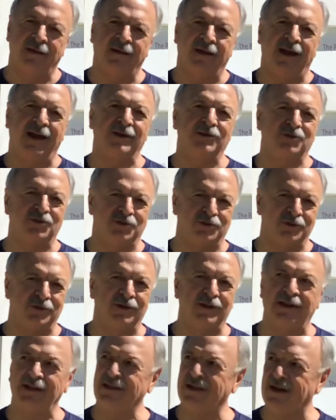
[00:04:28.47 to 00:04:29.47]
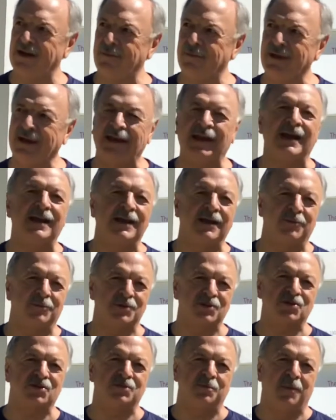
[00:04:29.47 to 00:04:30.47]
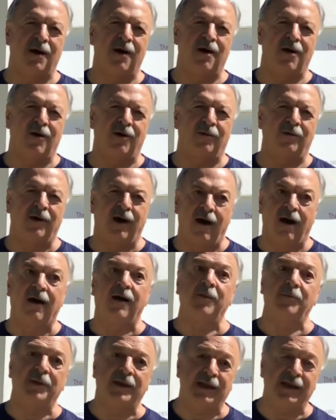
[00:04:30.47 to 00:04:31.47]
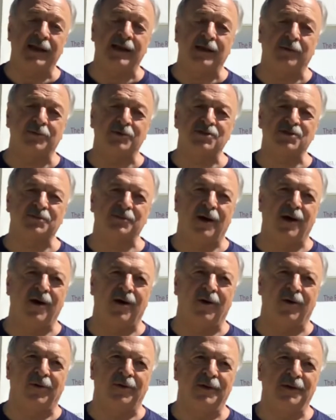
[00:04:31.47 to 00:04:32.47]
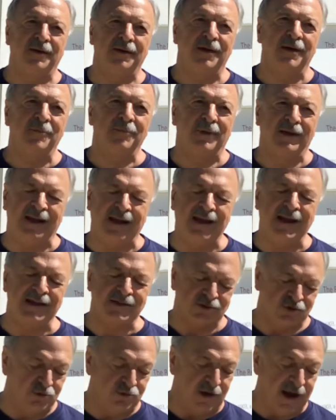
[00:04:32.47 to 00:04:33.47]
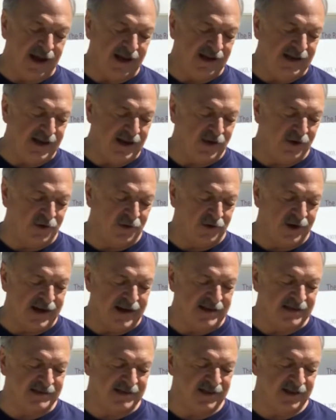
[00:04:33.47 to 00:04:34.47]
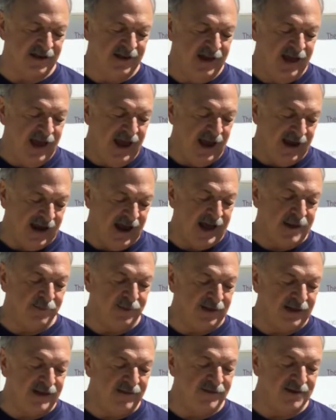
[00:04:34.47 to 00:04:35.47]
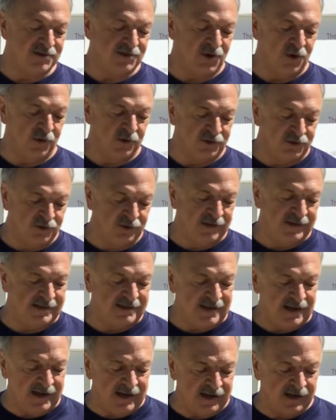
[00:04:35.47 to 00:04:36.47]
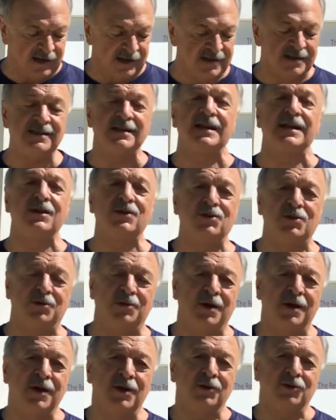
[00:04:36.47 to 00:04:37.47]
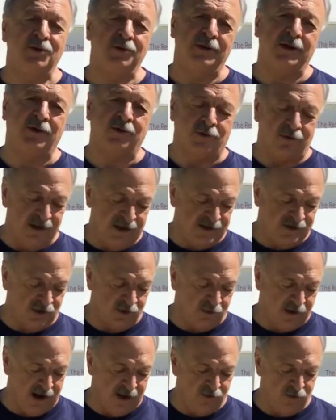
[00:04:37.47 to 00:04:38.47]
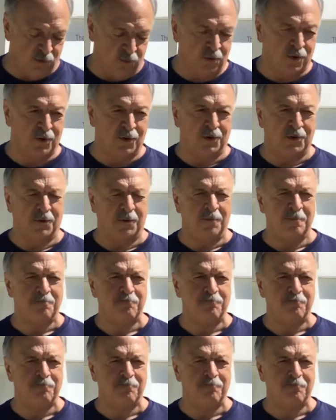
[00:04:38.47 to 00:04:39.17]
And surely their beginning was small, our beginning was small, but it has greatly increased. And I believe it's going to continue to increase around the world.